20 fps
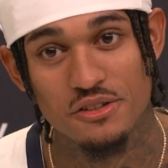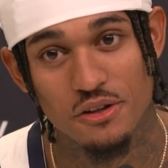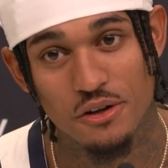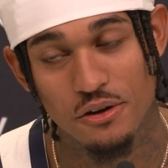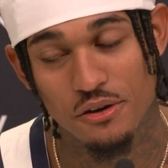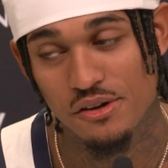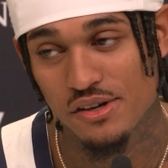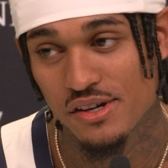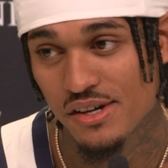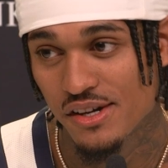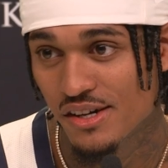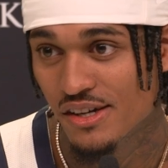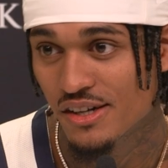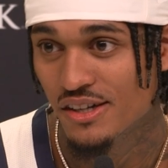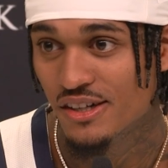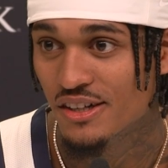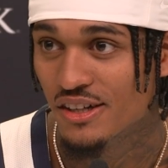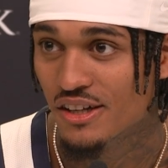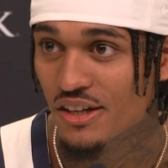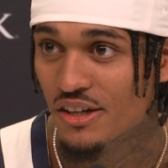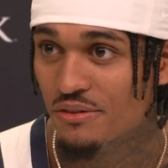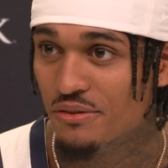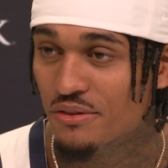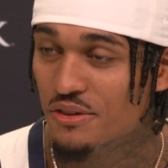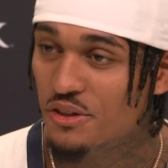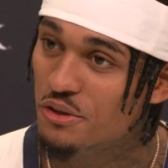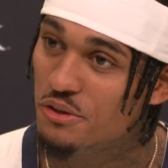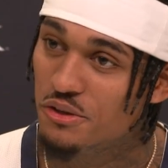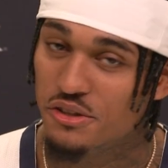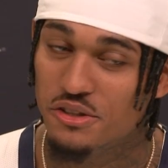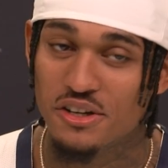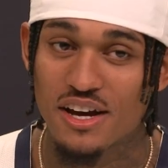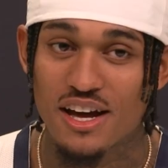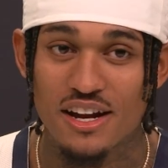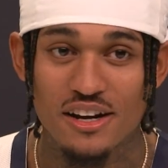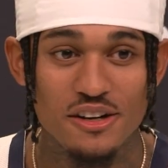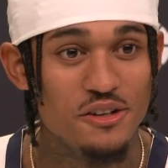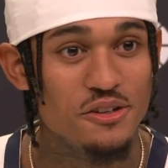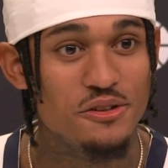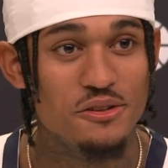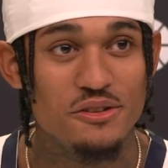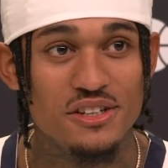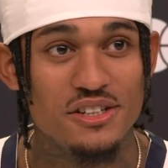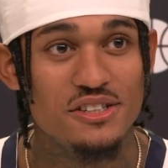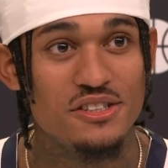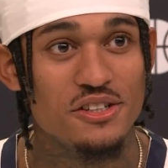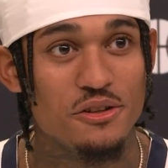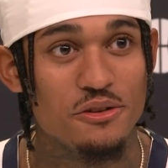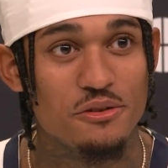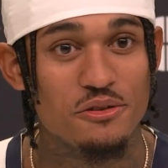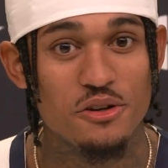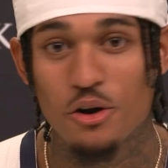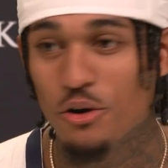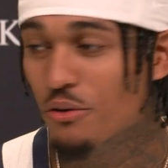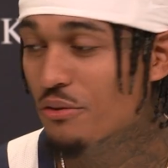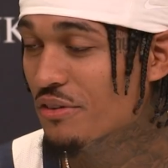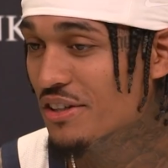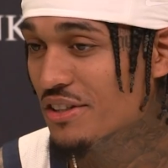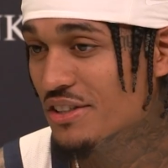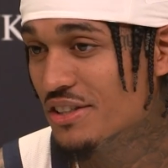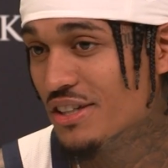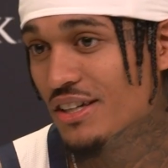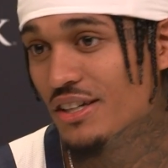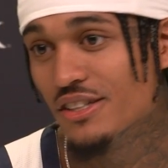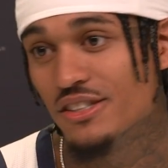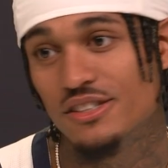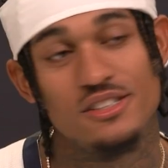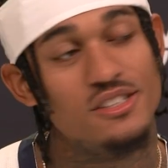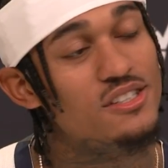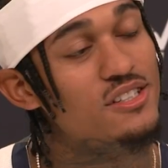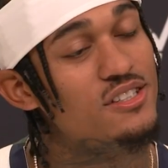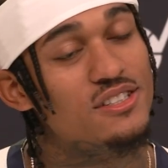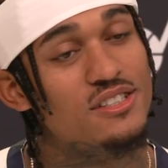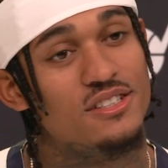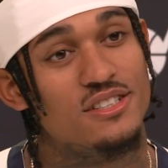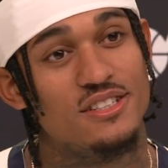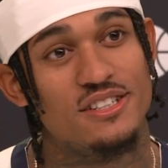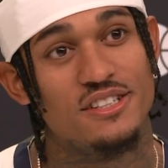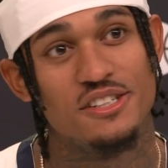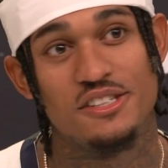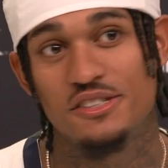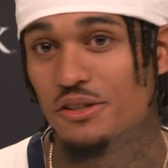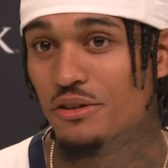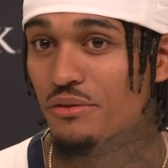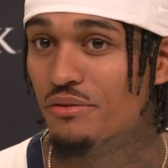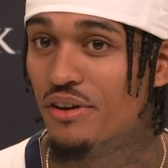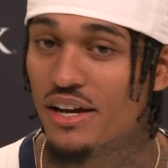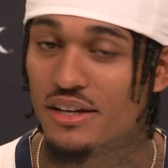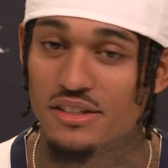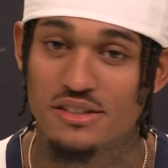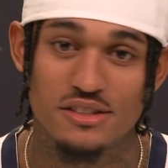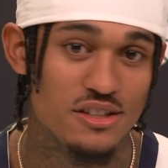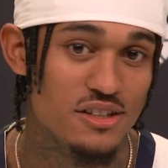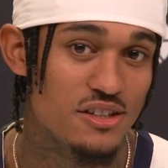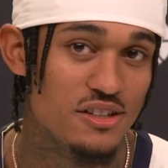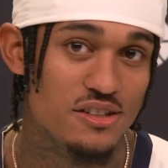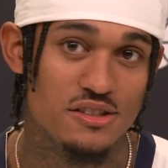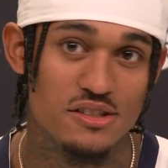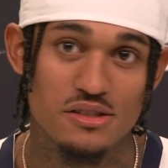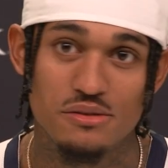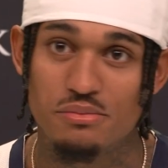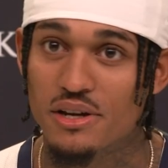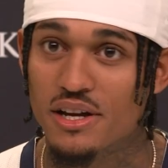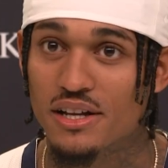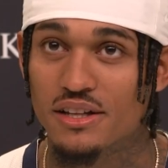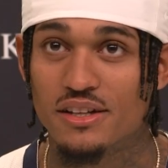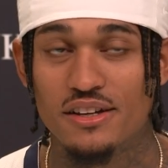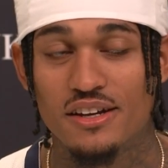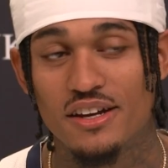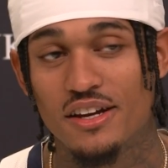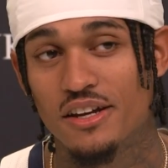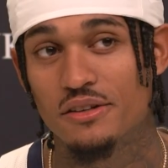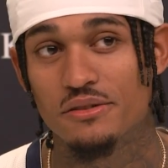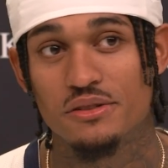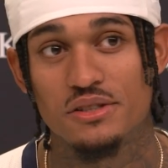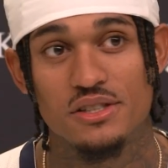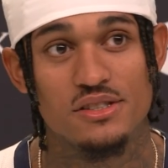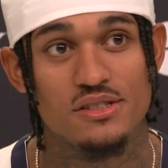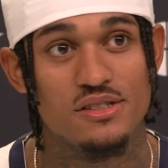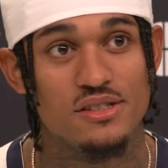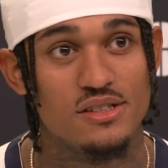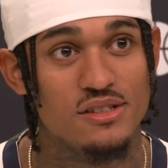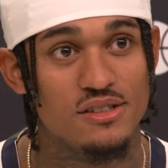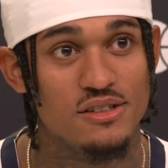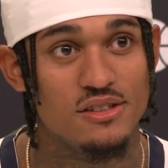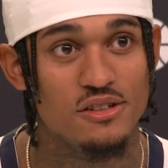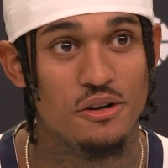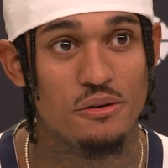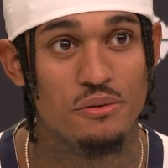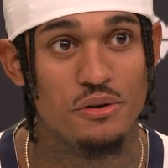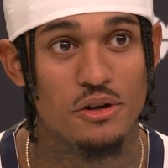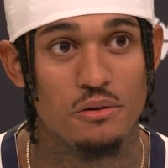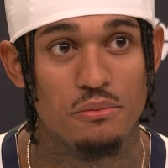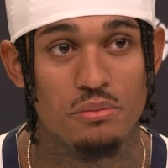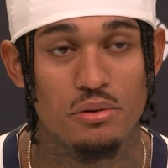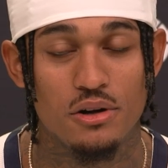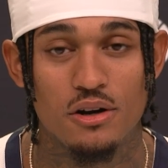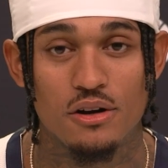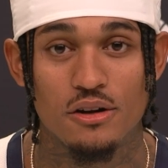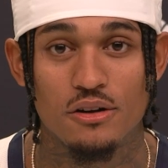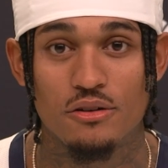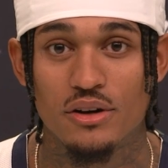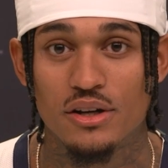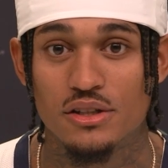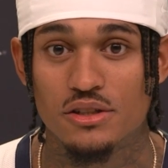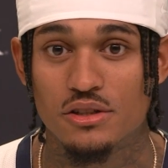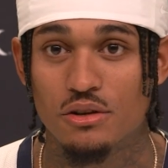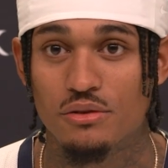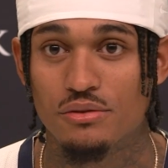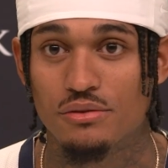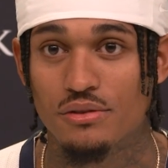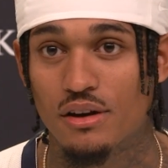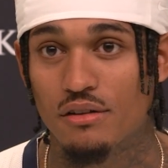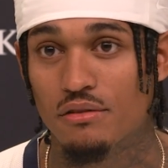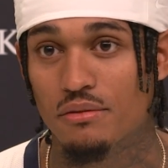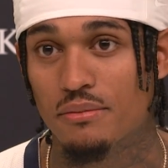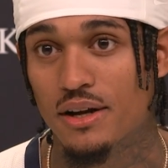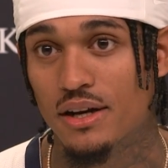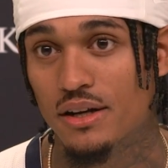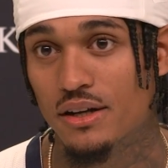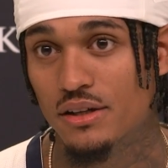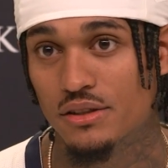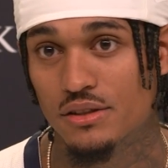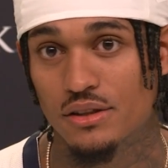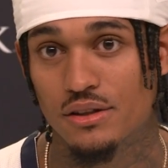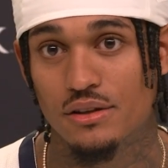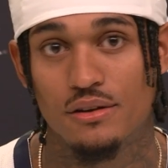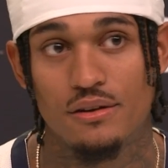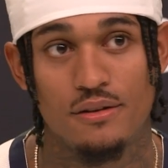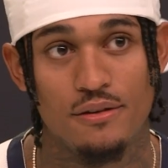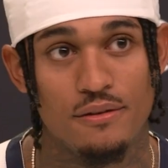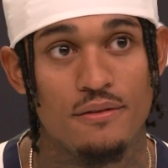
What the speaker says: So if you do what you gotta do, get your COVID test, get your vaccine, just be at the games, because you know, we're gonna put on a great show for everybody this year.